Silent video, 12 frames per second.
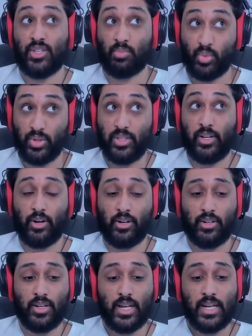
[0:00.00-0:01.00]
really
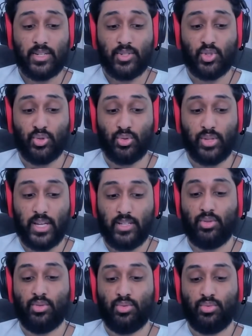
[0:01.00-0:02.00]
hard to let
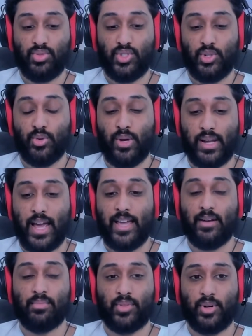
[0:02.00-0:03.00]
you do an
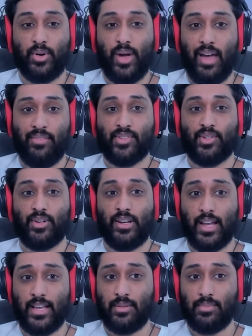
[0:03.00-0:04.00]
item throw after an
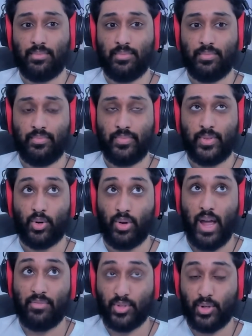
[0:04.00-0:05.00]
item or
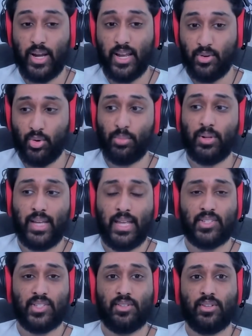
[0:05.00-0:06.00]
after a normal
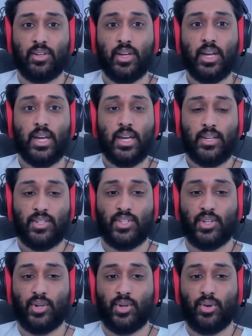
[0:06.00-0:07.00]
cancel.
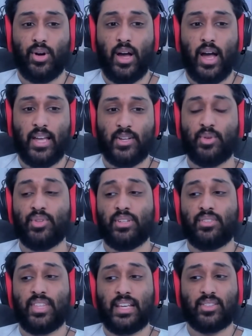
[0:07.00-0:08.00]
So I don't
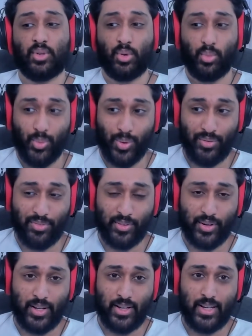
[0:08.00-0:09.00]
think the reward
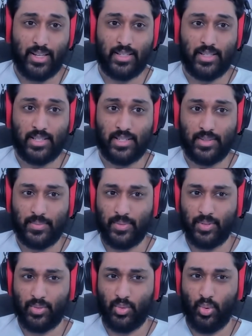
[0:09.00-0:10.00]
for it is
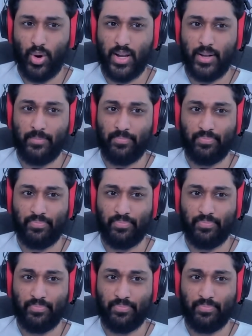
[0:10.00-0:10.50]
quite